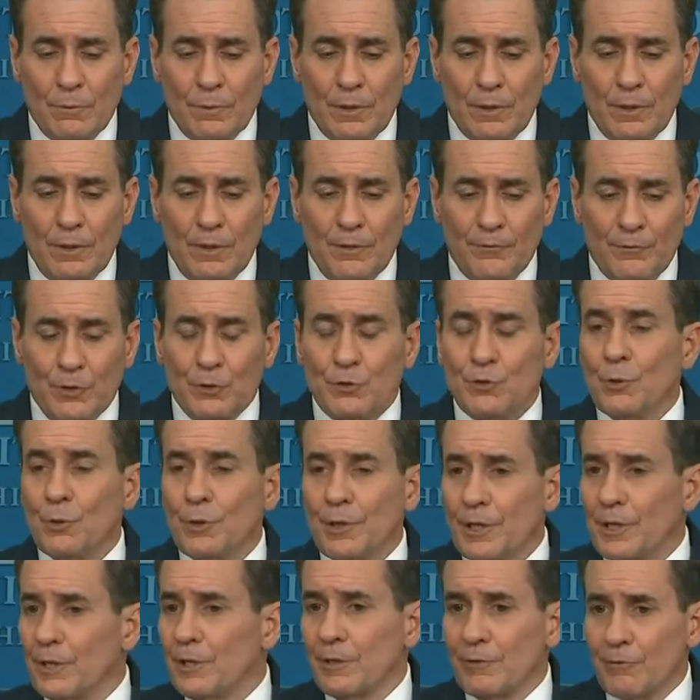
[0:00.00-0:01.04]
if you
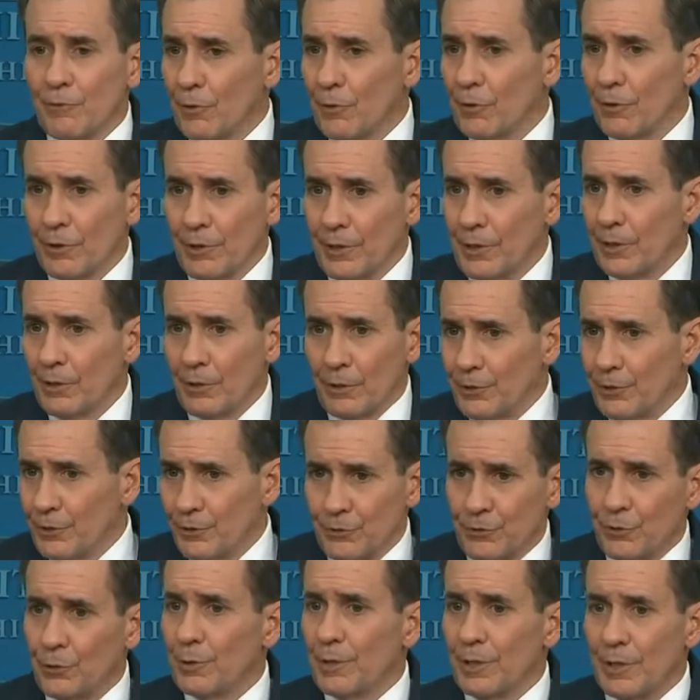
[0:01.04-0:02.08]
do it inadvertently, or
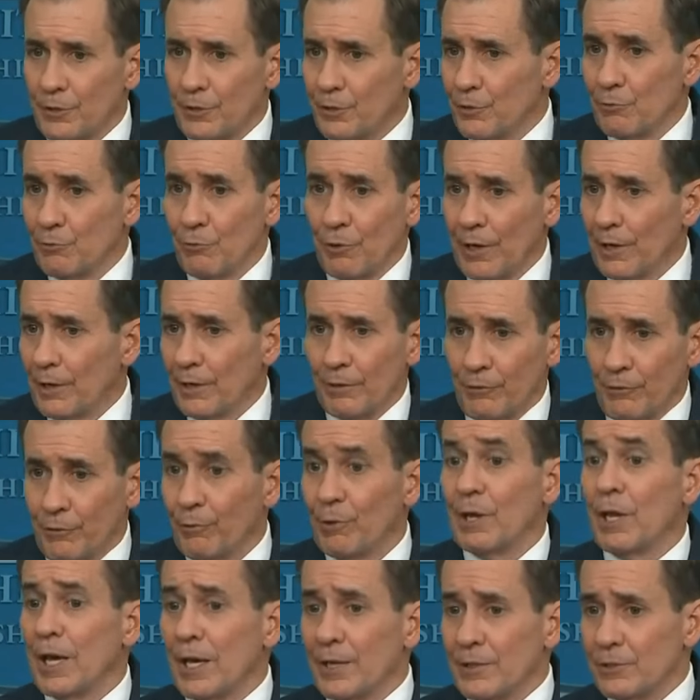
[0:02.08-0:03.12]
you do it and you
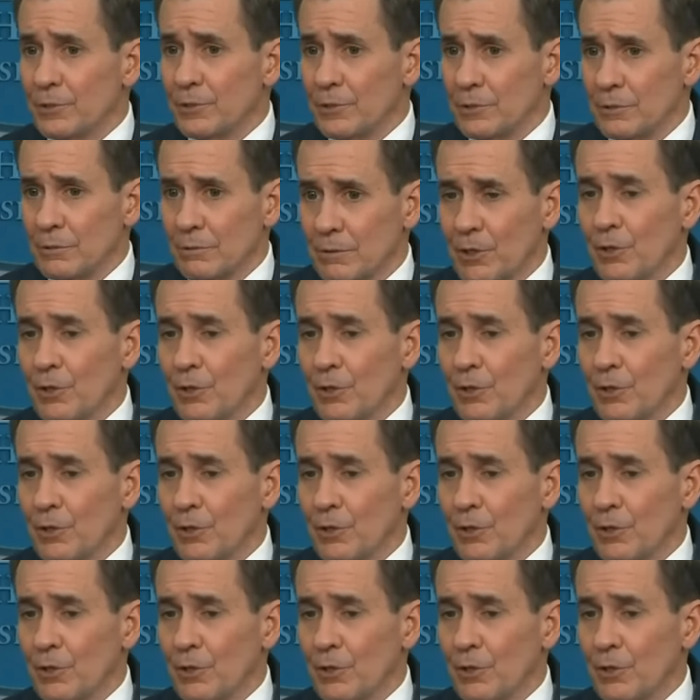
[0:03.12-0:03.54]
realize,